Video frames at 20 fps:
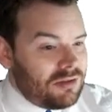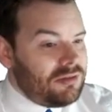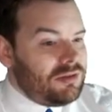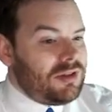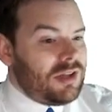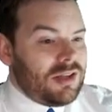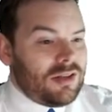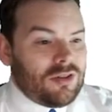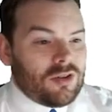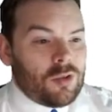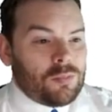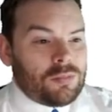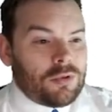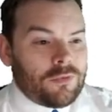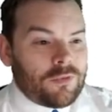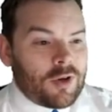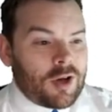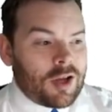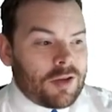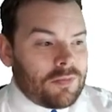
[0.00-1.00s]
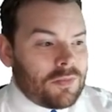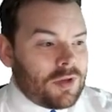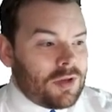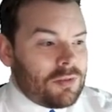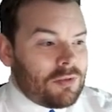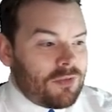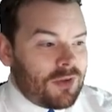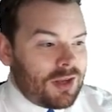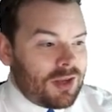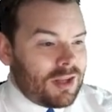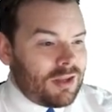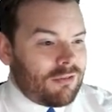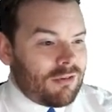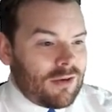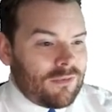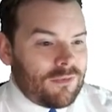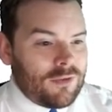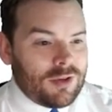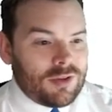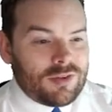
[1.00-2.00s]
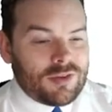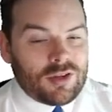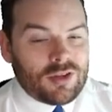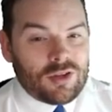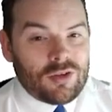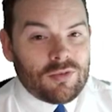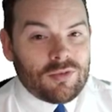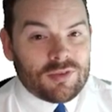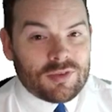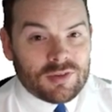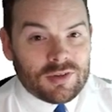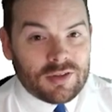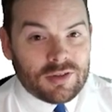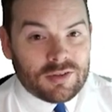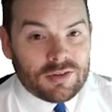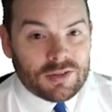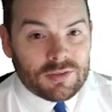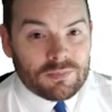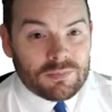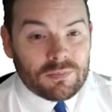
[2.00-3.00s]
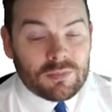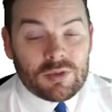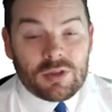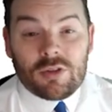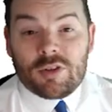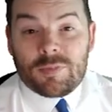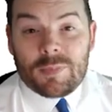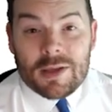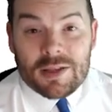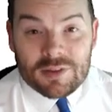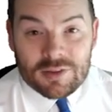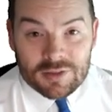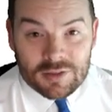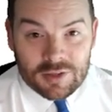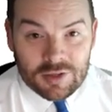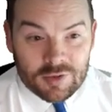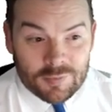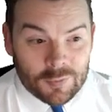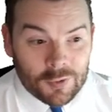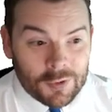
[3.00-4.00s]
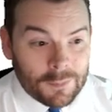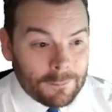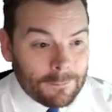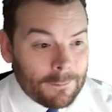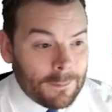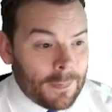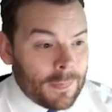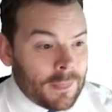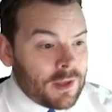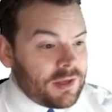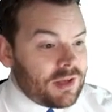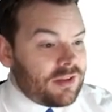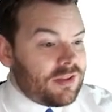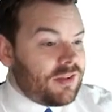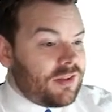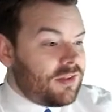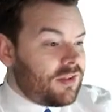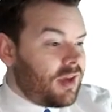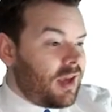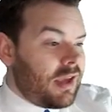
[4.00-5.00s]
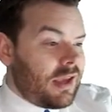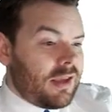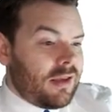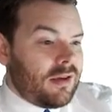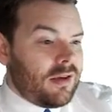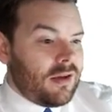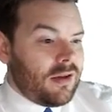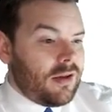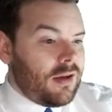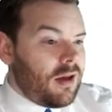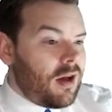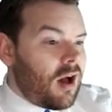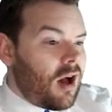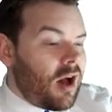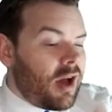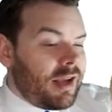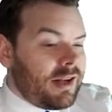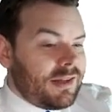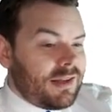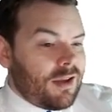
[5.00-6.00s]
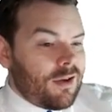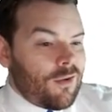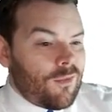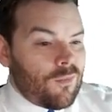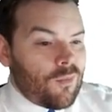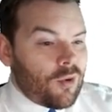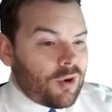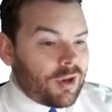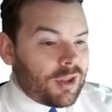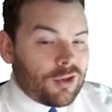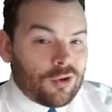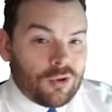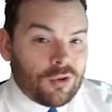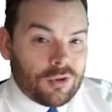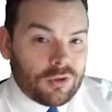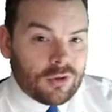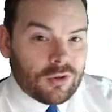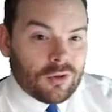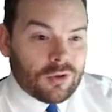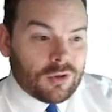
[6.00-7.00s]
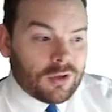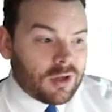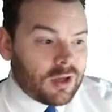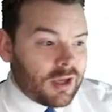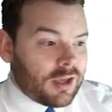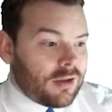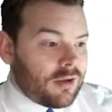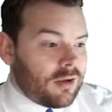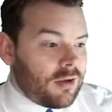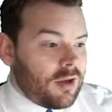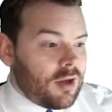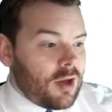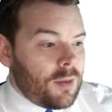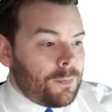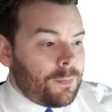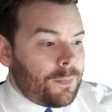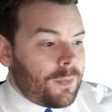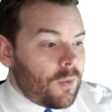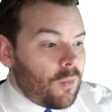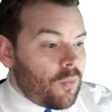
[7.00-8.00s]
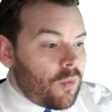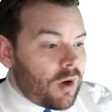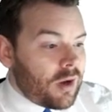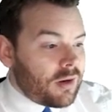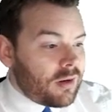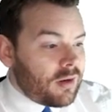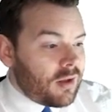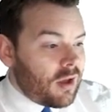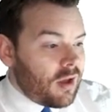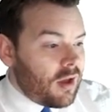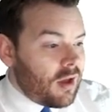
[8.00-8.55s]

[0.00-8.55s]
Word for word: did not provide me with any graphics to use in this. Not expected at this point. This is a idea of what it could look like. But one